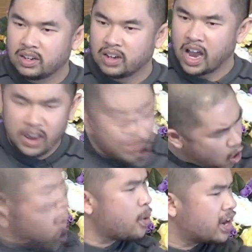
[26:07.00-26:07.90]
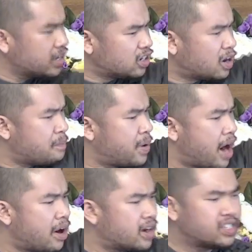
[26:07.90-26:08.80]
I know we like to
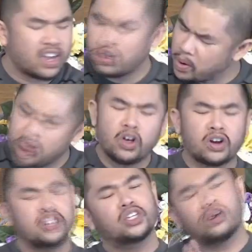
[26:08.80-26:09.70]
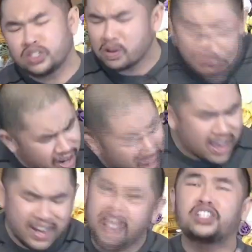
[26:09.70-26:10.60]
compare ourselves when you look on social media
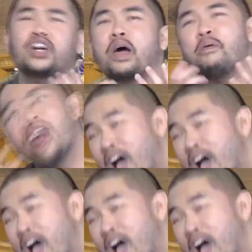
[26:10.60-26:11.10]
and Instagram and